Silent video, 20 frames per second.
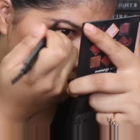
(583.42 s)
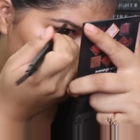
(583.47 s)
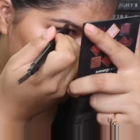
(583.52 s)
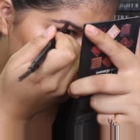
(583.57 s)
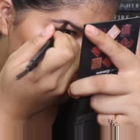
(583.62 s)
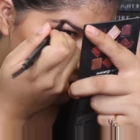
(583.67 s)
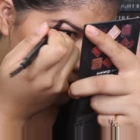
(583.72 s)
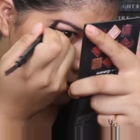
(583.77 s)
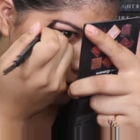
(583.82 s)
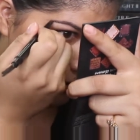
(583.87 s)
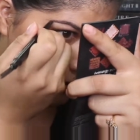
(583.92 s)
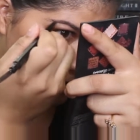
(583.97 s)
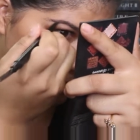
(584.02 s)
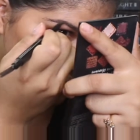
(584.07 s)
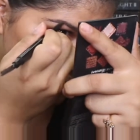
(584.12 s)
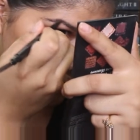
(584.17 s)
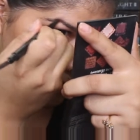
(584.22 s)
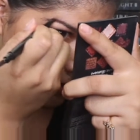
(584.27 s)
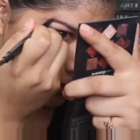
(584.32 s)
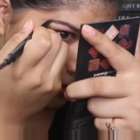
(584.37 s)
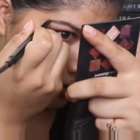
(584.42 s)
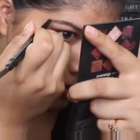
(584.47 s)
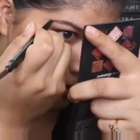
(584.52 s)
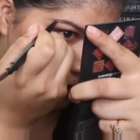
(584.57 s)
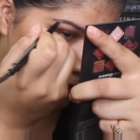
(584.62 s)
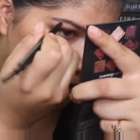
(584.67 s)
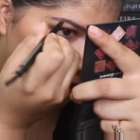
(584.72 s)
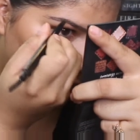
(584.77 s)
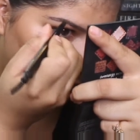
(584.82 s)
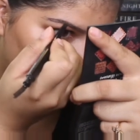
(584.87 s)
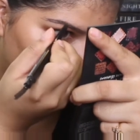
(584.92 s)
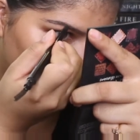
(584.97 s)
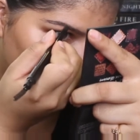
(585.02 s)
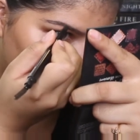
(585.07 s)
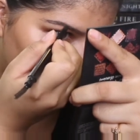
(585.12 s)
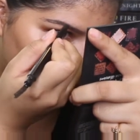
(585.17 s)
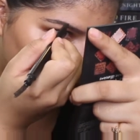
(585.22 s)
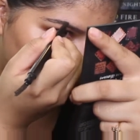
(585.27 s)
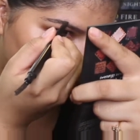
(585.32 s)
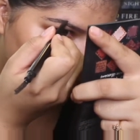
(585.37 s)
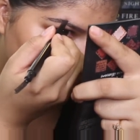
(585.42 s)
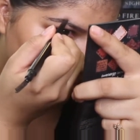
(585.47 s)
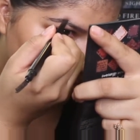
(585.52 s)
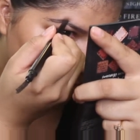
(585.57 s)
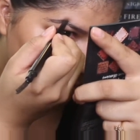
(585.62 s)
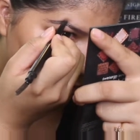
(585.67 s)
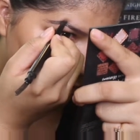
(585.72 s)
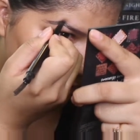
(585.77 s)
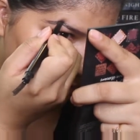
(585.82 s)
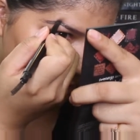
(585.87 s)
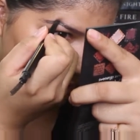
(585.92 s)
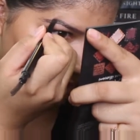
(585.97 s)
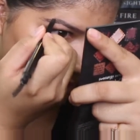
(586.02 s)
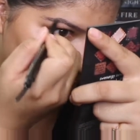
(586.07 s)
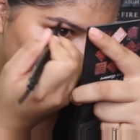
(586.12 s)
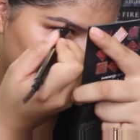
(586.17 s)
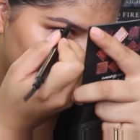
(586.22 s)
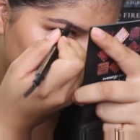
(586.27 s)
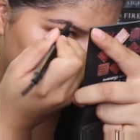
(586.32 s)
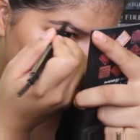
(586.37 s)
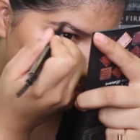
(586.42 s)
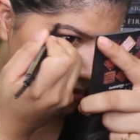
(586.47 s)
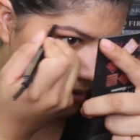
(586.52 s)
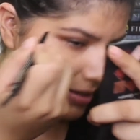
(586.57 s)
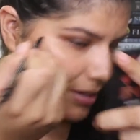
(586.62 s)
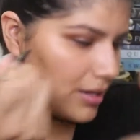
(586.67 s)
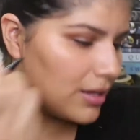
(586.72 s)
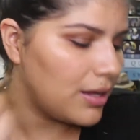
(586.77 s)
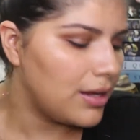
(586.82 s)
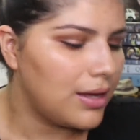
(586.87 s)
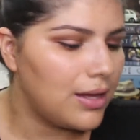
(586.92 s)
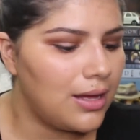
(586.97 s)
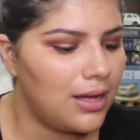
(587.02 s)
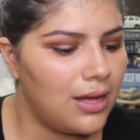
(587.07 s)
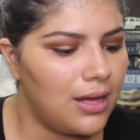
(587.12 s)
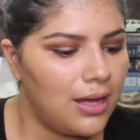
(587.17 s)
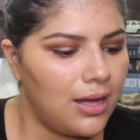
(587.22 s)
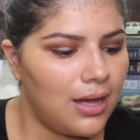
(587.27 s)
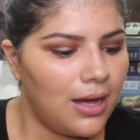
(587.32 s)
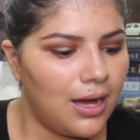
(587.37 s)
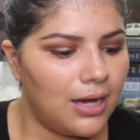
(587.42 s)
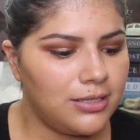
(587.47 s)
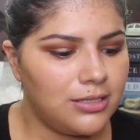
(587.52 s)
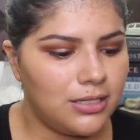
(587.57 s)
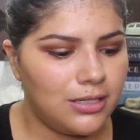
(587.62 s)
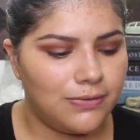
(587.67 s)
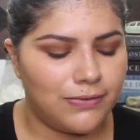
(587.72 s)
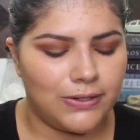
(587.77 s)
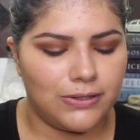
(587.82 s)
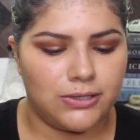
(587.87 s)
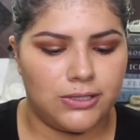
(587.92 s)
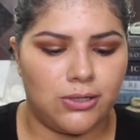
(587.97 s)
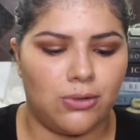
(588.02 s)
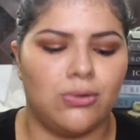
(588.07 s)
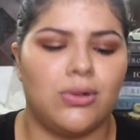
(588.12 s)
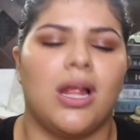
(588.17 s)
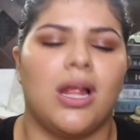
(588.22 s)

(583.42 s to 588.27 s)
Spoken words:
It's just an awful thing for me. I just feel so